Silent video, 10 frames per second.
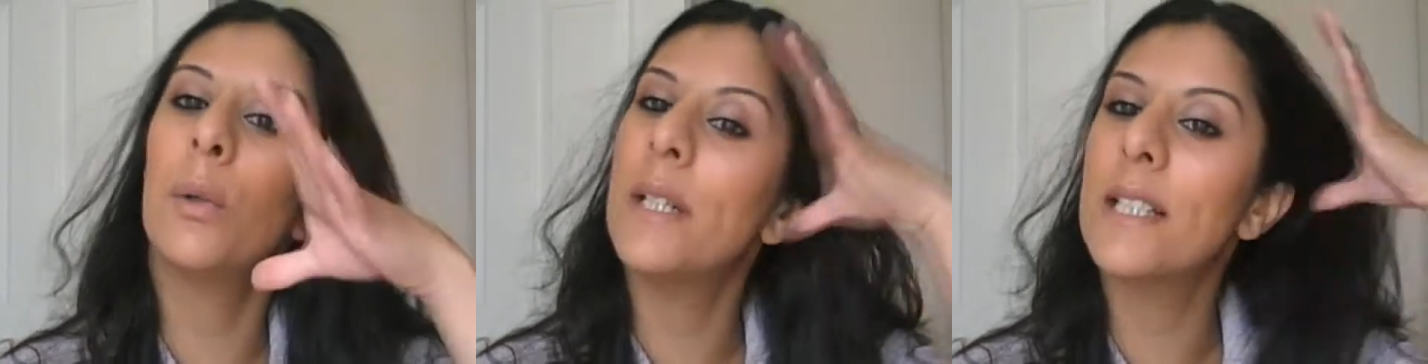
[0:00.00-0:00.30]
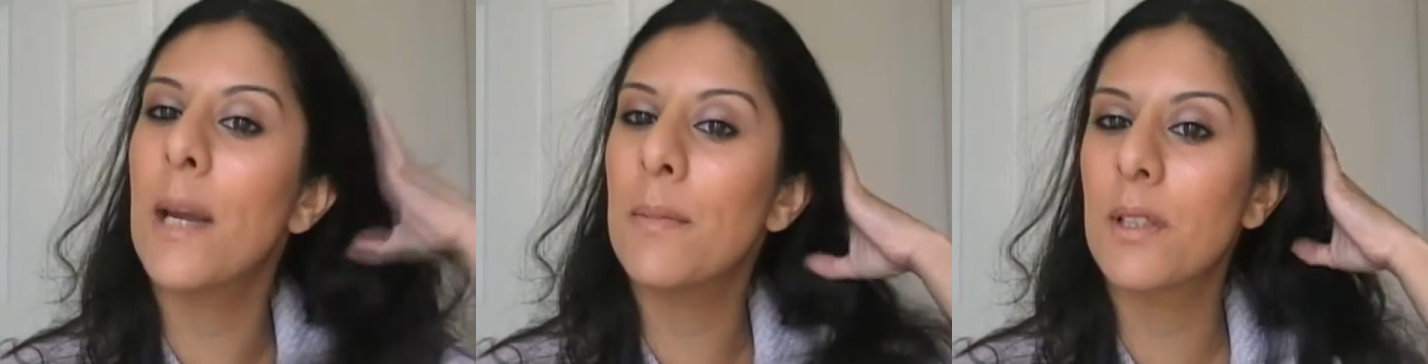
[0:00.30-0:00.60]

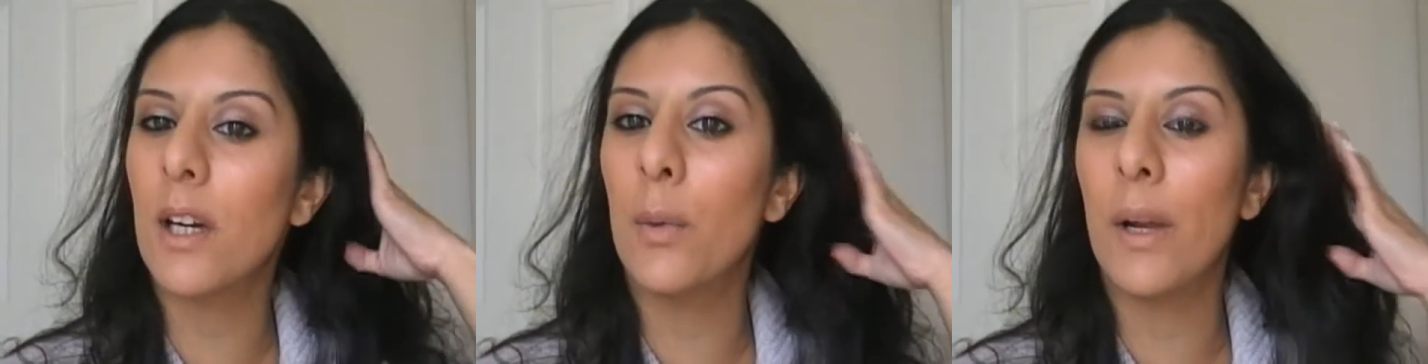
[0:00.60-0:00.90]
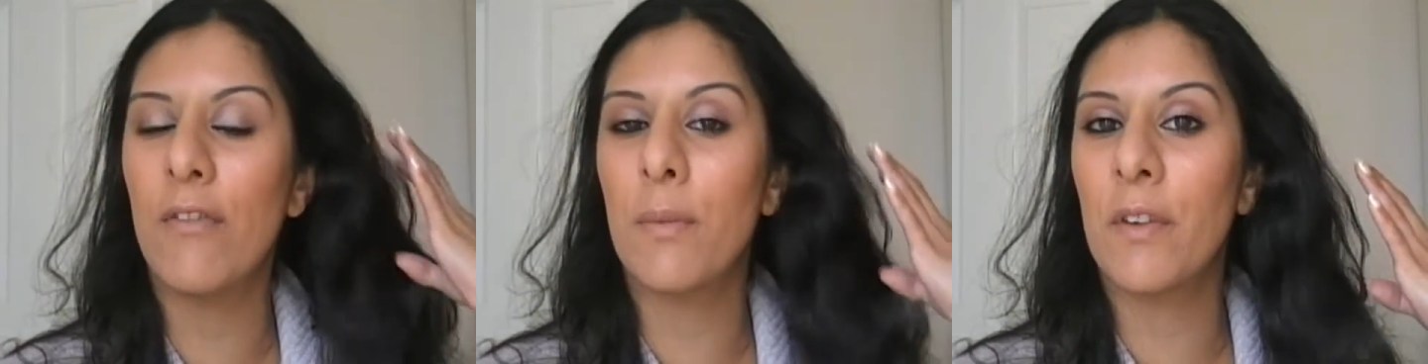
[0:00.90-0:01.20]
always kept
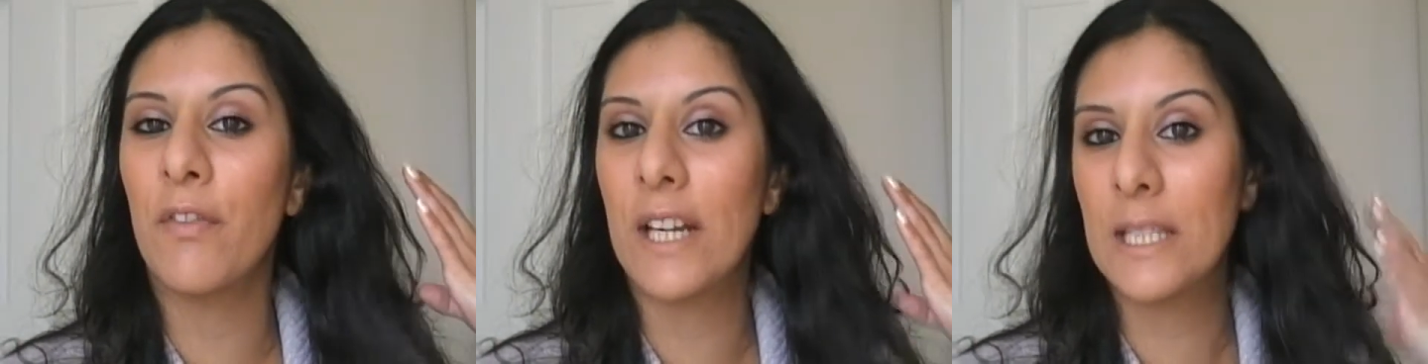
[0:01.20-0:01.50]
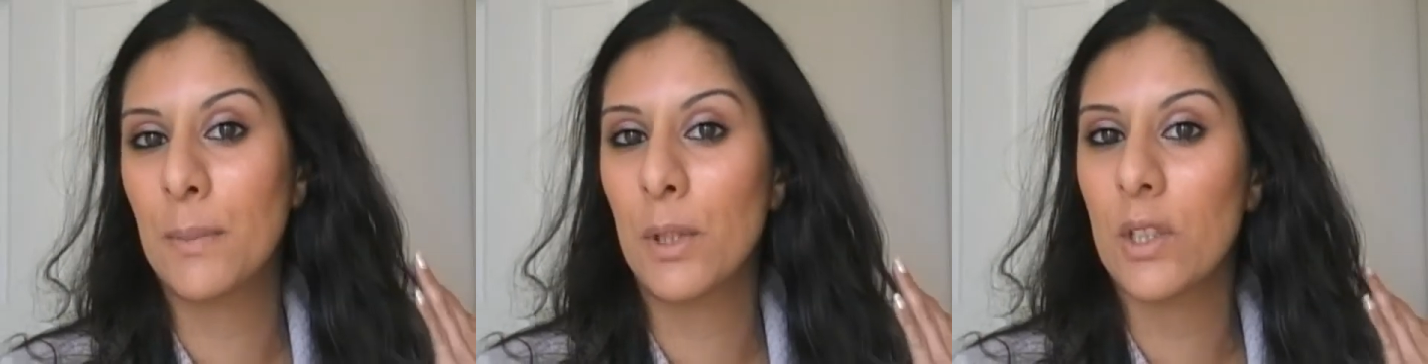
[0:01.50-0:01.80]
away from her
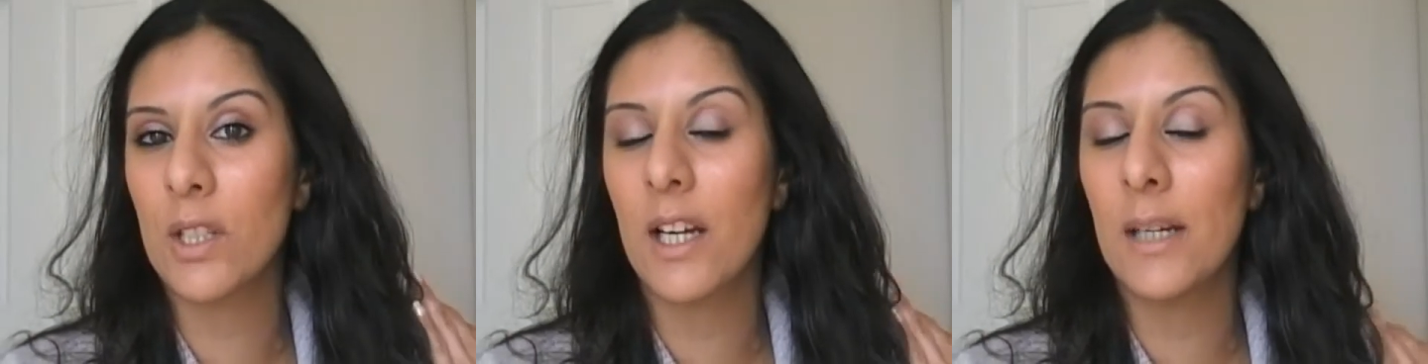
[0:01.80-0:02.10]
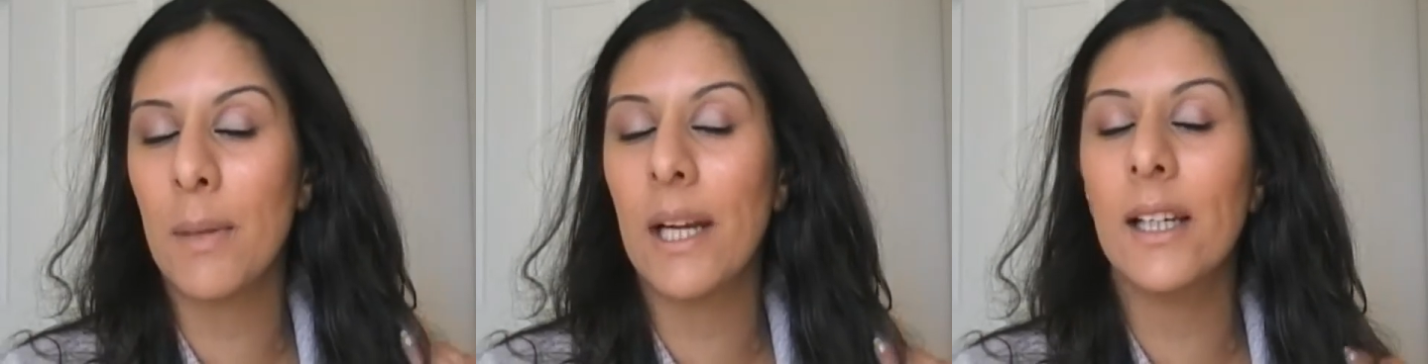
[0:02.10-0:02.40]
face but not
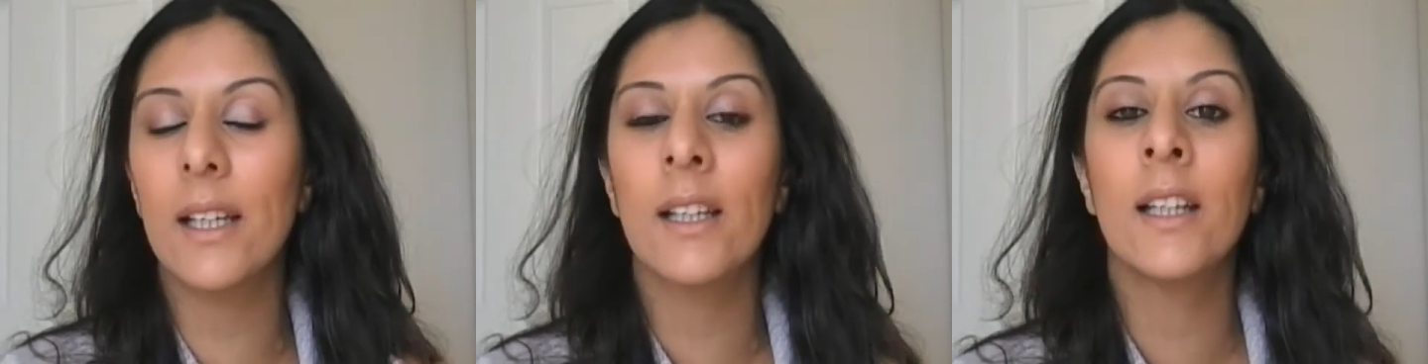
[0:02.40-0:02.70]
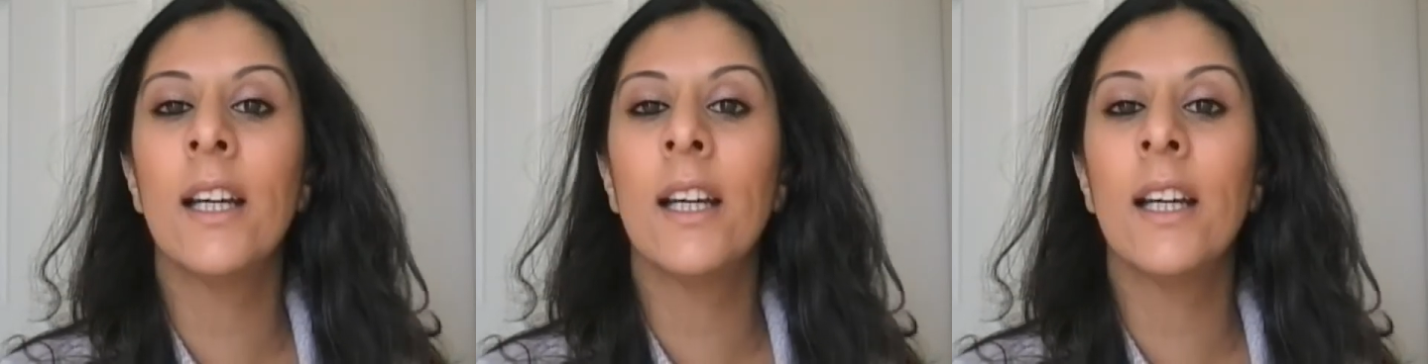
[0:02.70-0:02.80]
tied back,